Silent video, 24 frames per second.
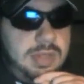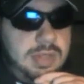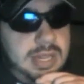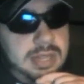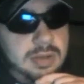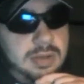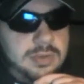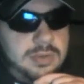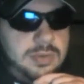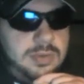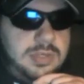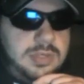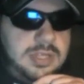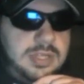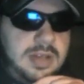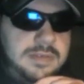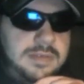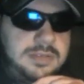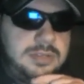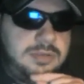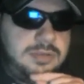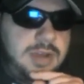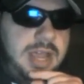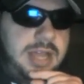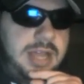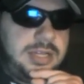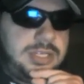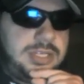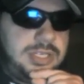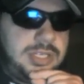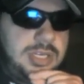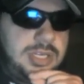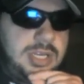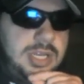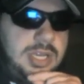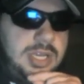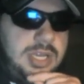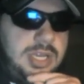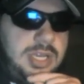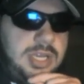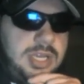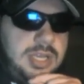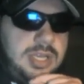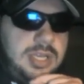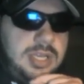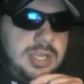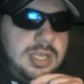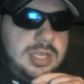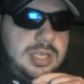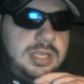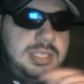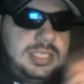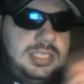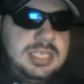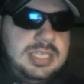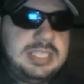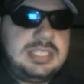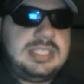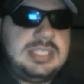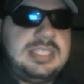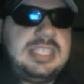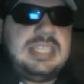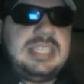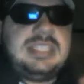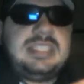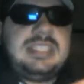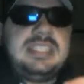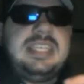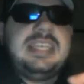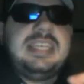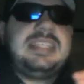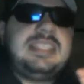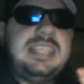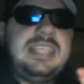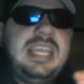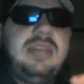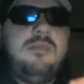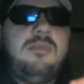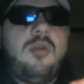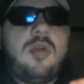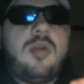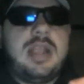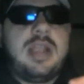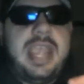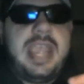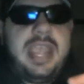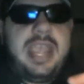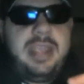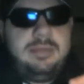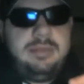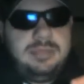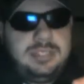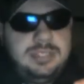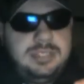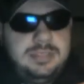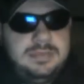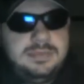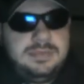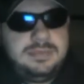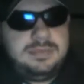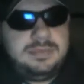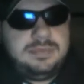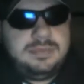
well, then I go through a tough stretch six, six, 16 more games.